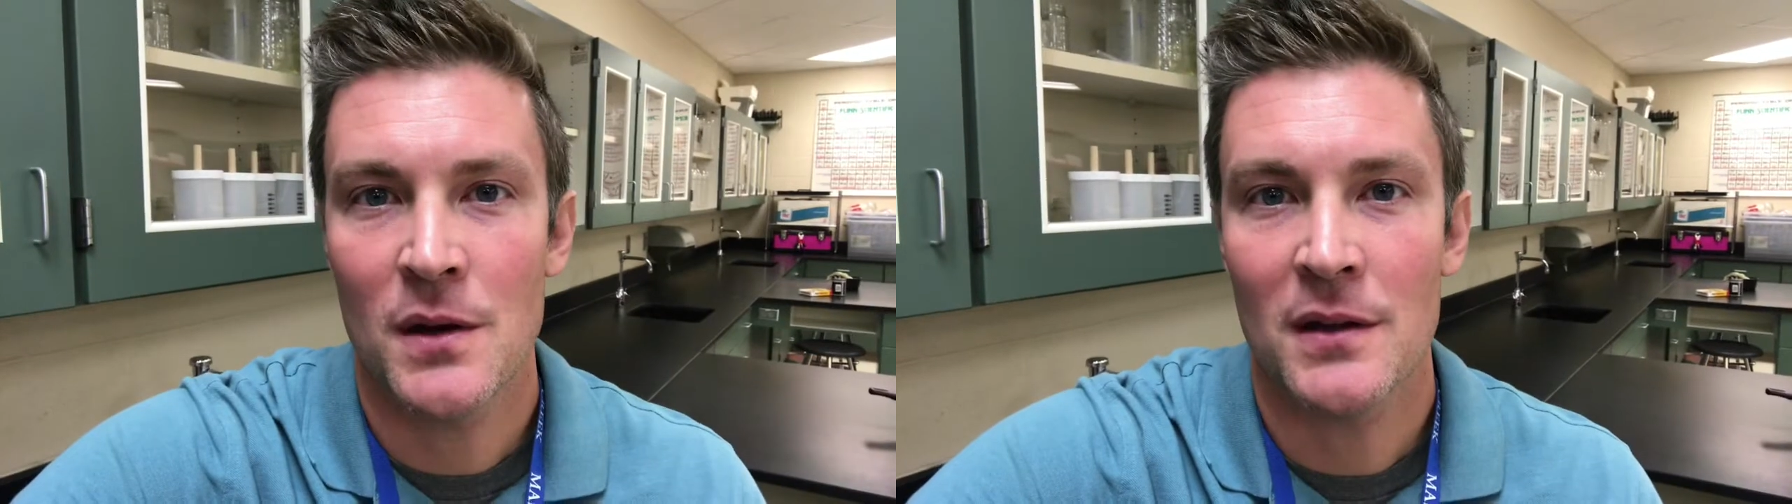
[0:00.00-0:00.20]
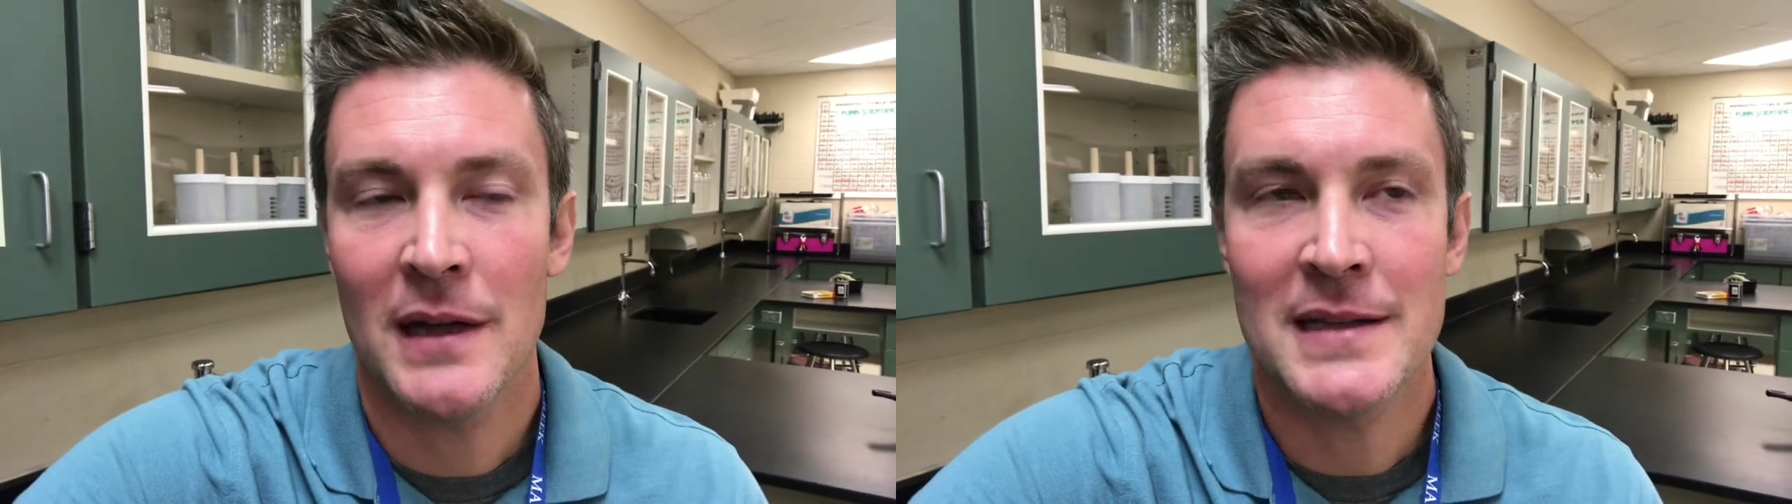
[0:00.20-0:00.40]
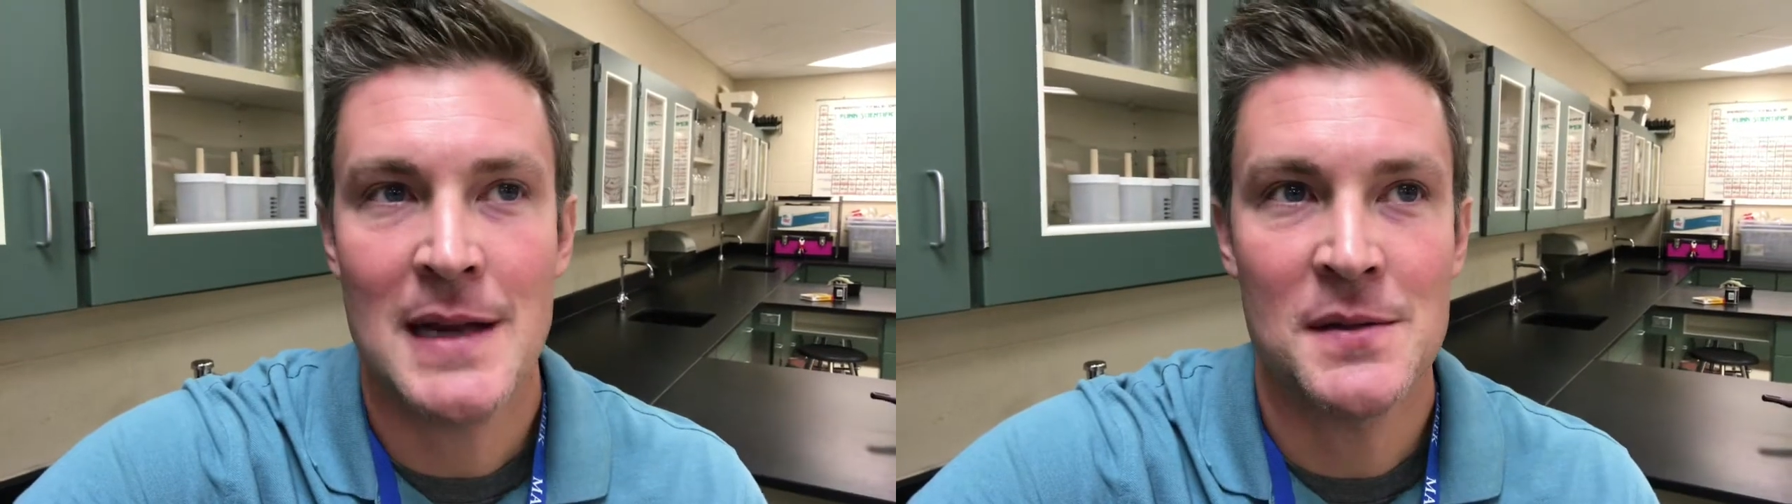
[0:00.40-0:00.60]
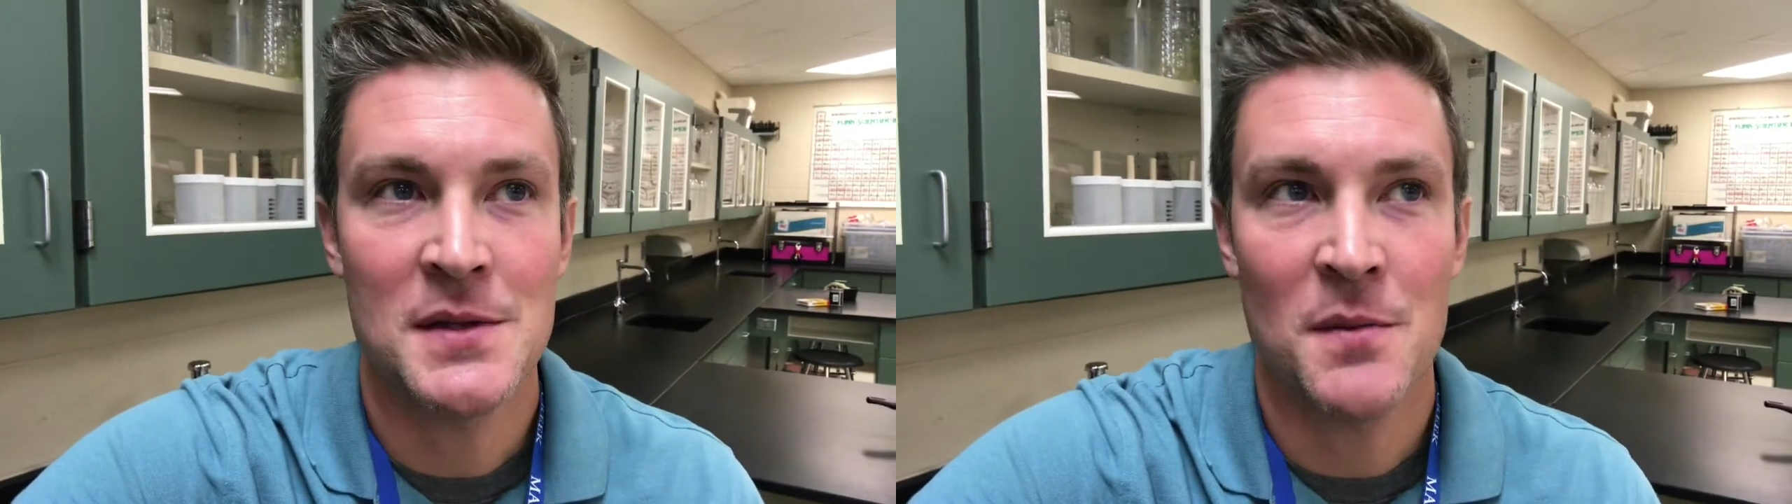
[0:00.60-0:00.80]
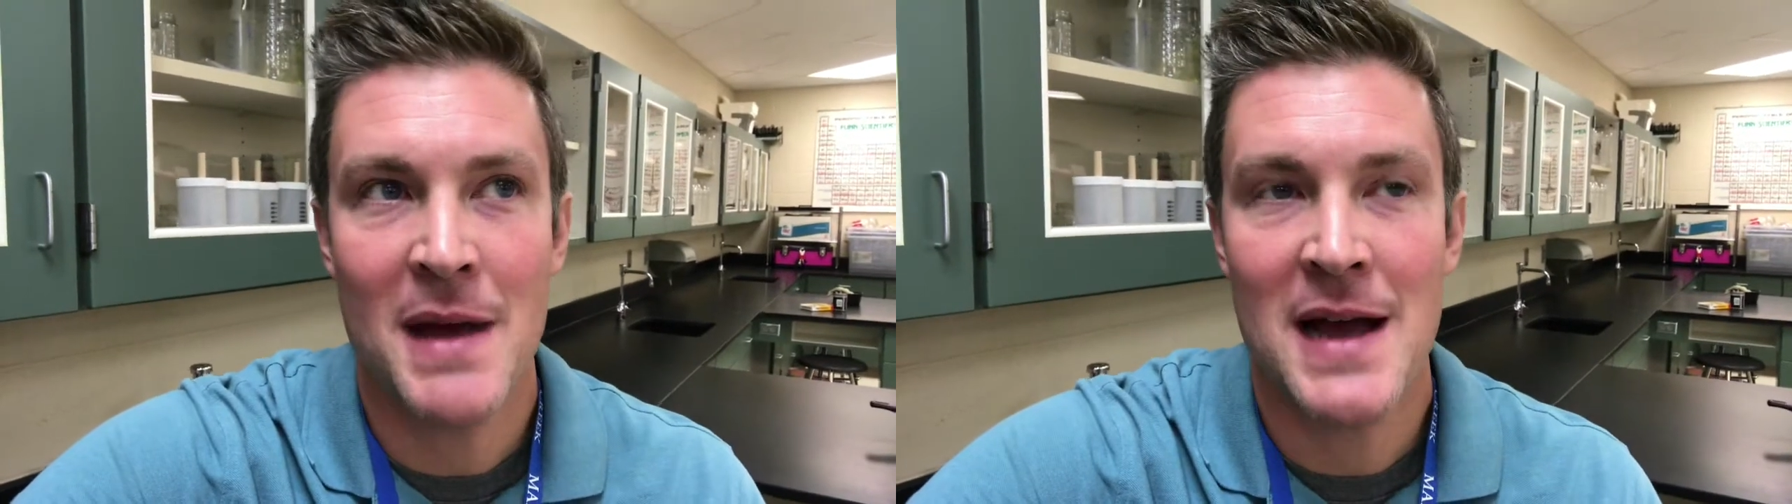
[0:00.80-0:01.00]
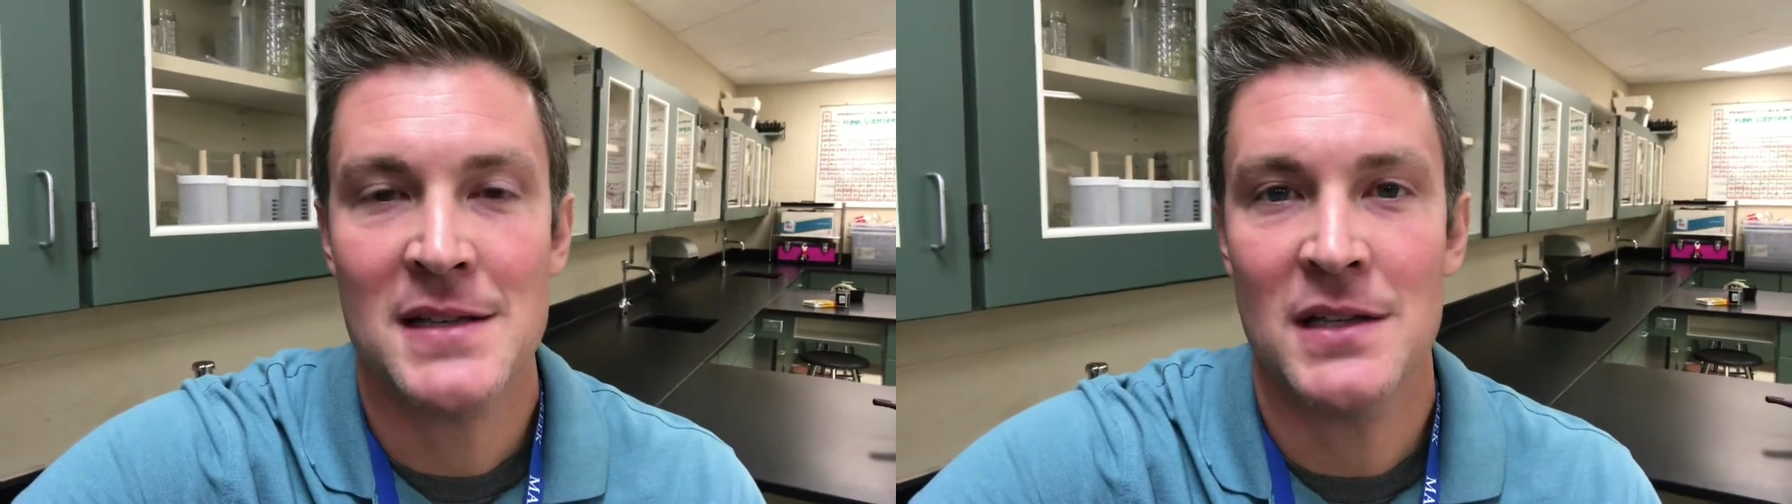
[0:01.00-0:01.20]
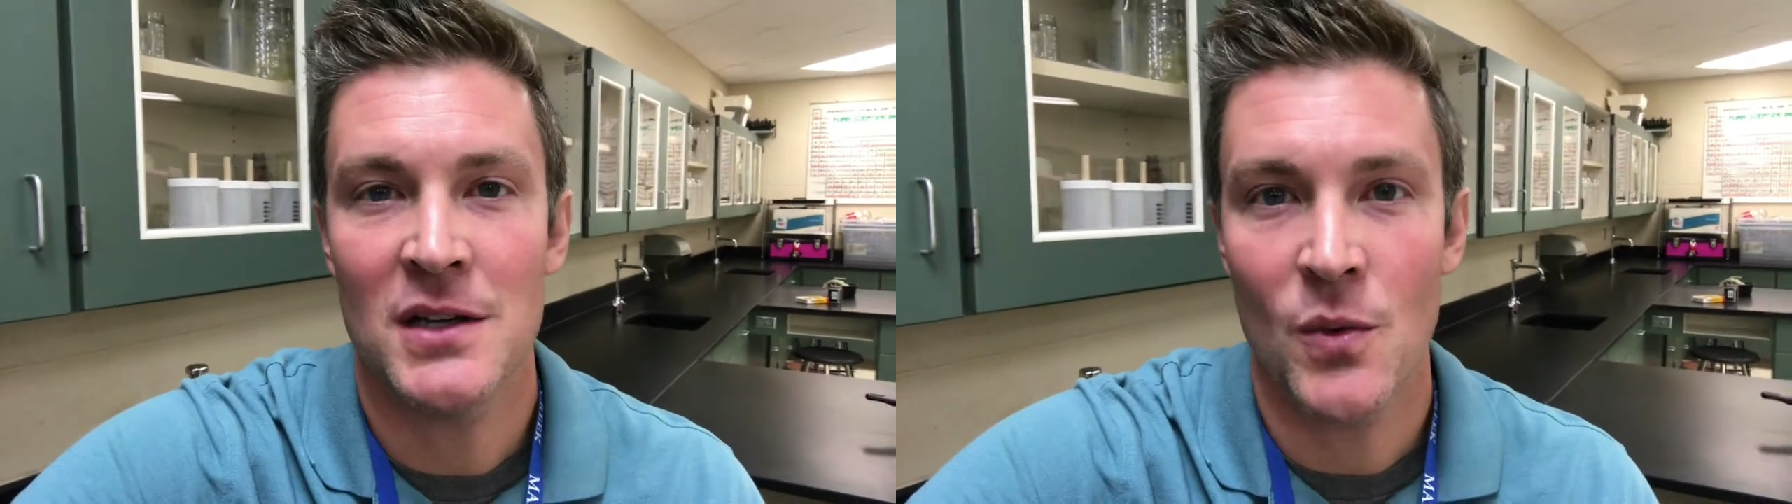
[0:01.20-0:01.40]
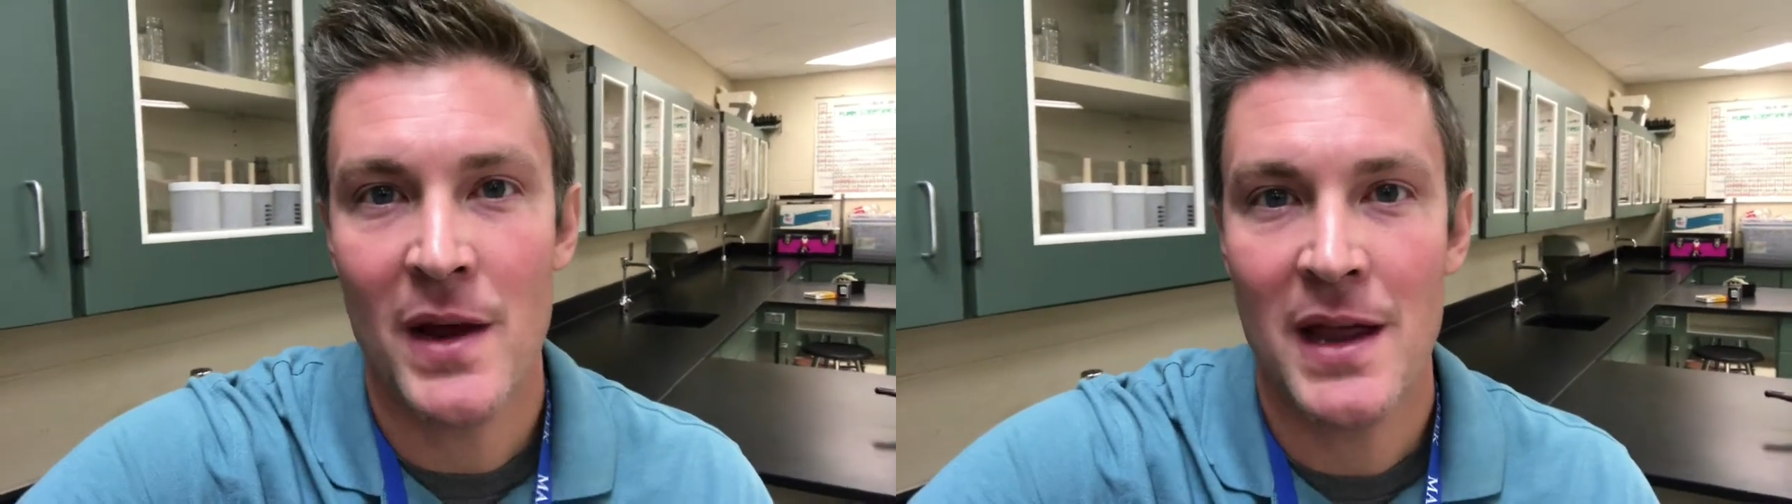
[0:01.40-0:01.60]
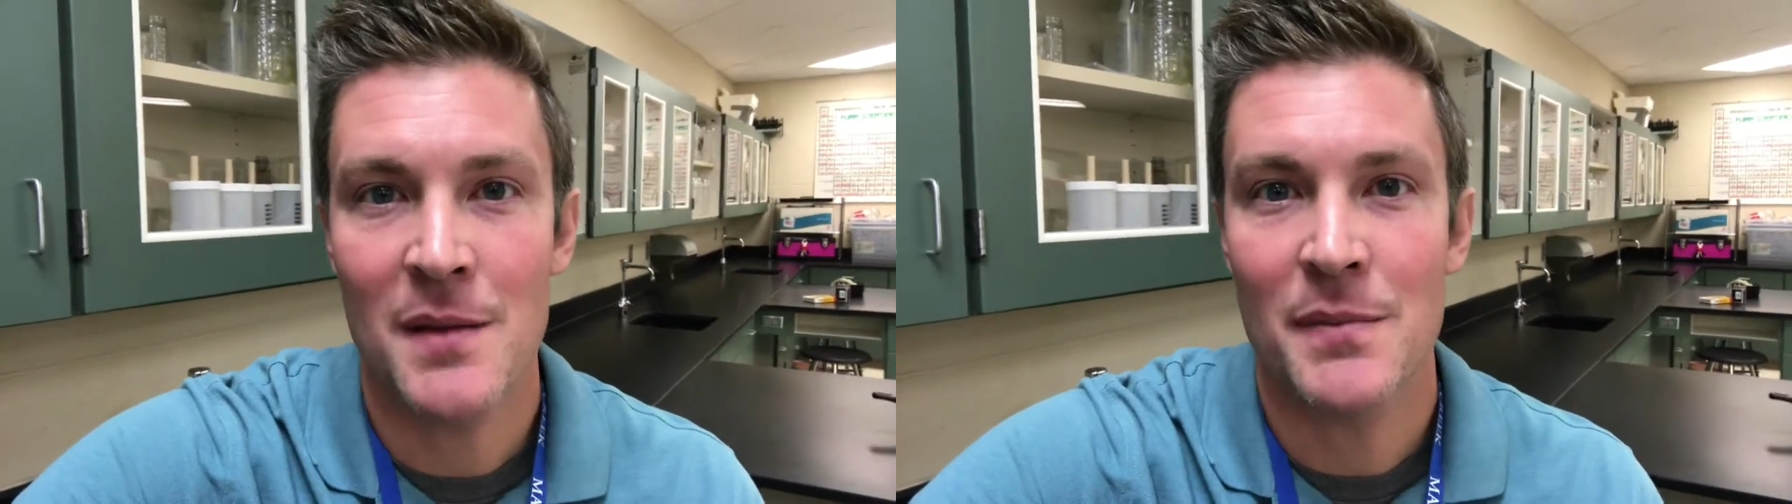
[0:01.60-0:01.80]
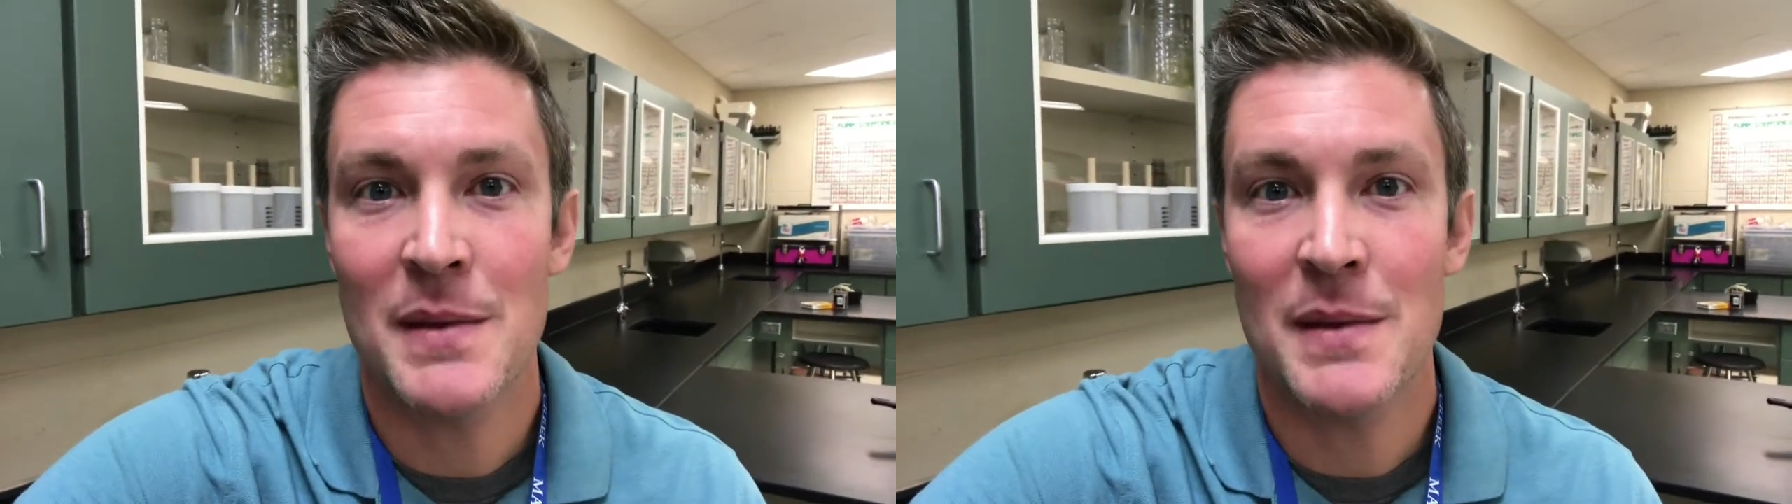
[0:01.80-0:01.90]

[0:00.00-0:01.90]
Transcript: a lot of times your mass and your weight,